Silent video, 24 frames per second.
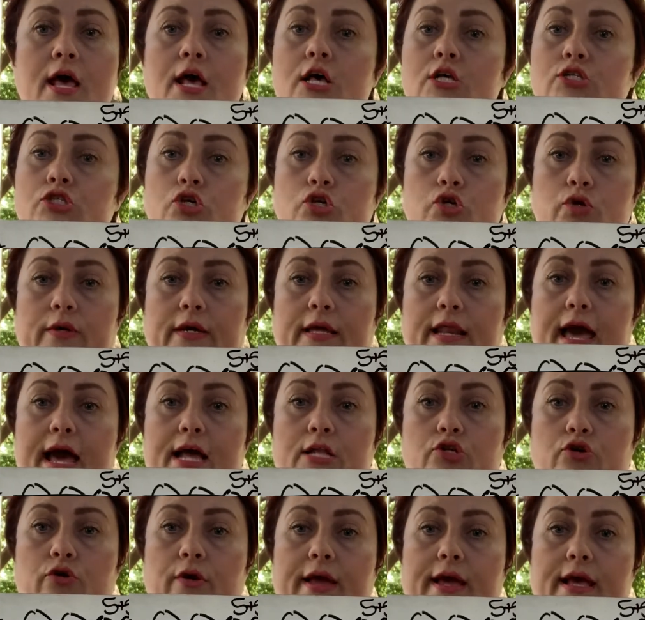So you can add
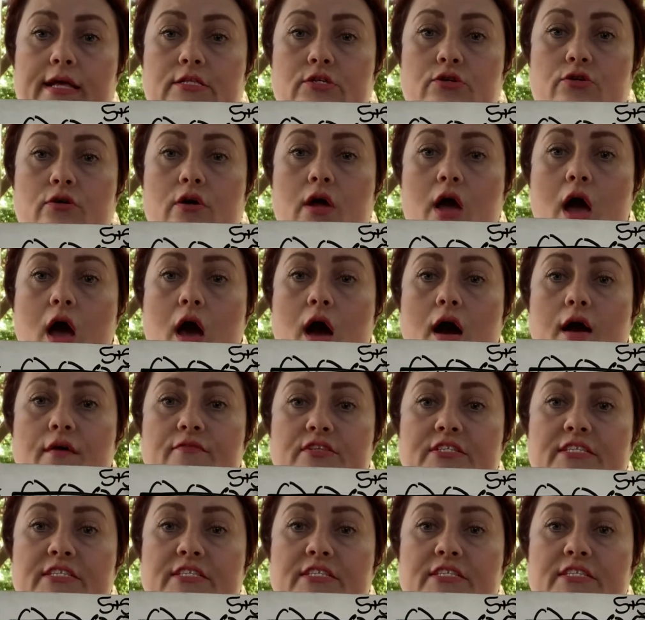your answer of